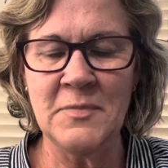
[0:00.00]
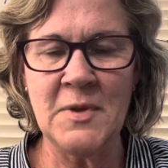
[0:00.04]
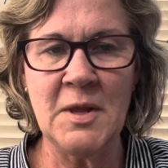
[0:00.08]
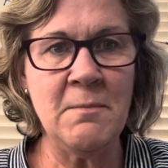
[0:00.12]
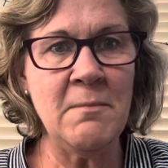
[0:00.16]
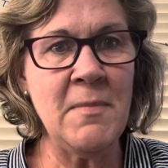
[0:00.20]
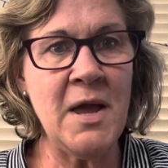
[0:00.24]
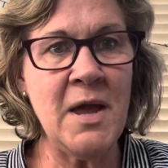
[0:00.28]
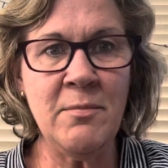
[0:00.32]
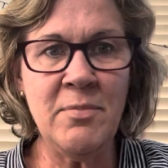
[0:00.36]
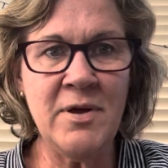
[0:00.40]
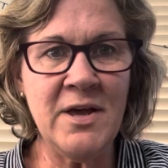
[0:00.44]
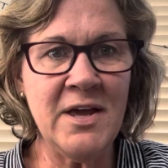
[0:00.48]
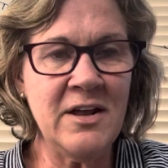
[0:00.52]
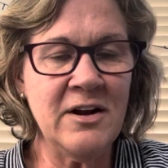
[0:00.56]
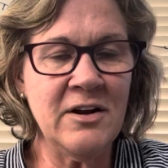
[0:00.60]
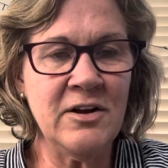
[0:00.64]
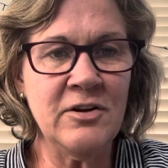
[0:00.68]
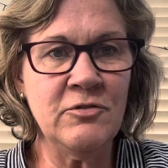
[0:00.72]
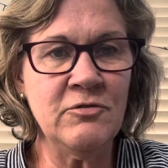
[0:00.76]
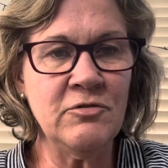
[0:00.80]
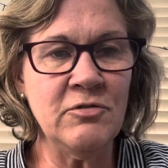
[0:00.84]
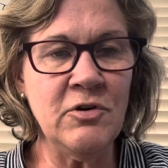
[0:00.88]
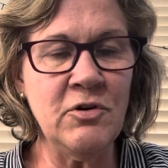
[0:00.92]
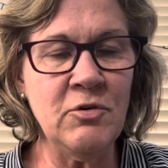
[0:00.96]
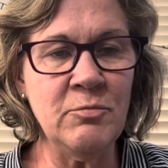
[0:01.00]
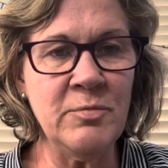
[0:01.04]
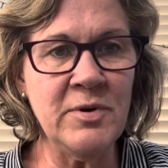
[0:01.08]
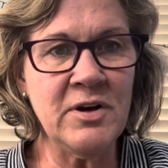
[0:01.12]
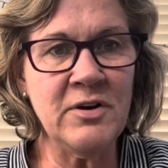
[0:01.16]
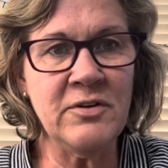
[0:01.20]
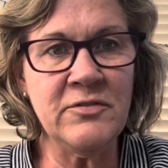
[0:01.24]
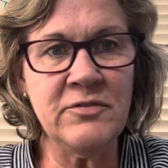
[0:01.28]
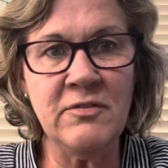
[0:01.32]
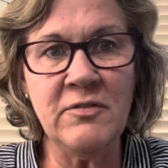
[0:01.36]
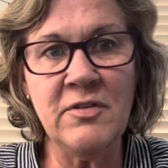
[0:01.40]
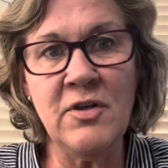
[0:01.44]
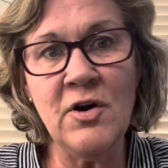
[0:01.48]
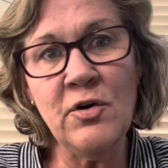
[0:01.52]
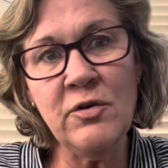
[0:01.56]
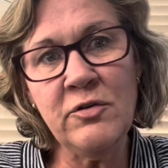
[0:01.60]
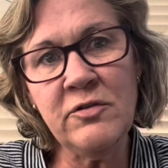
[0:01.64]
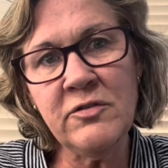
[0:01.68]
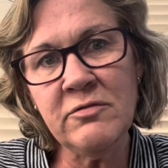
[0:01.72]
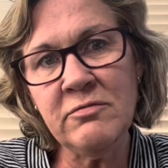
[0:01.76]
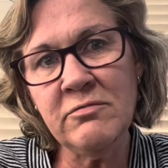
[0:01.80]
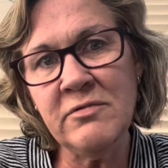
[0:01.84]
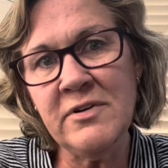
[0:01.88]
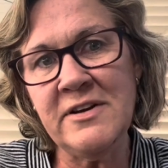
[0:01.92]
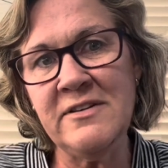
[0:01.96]
maybe out of control because of
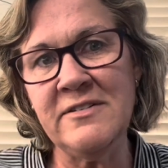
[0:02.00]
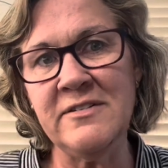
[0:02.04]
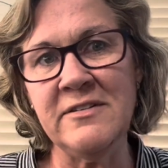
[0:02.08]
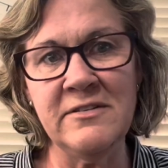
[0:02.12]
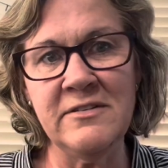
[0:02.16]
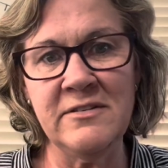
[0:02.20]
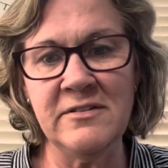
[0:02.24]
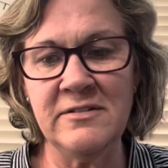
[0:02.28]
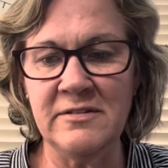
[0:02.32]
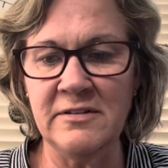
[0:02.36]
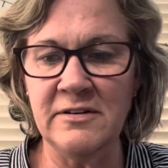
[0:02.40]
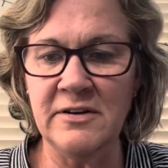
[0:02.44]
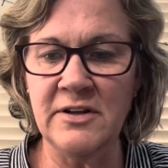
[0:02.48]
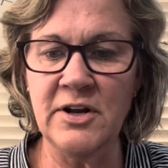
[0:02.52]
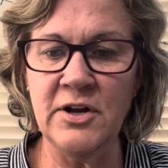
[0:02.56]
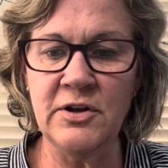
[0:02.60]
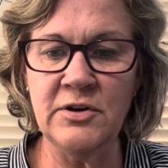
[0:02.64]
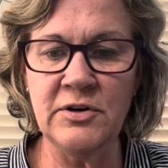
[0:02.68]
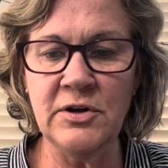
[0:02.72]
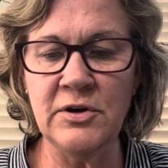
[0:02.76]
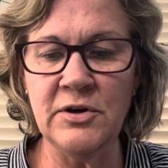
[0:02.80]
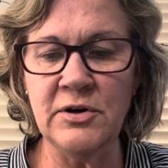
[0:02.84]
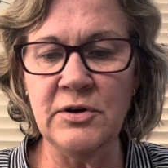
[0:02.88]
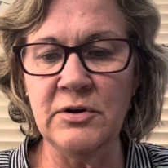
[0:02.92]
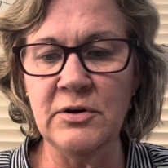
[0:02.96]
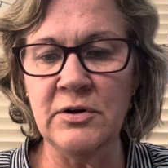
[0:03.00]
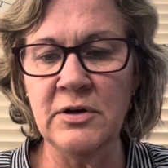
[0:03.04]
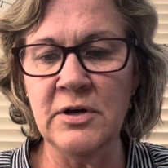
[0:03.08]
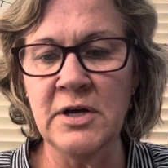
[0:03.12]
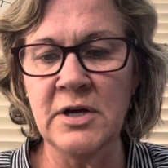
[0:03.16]
those reasons. I don't know.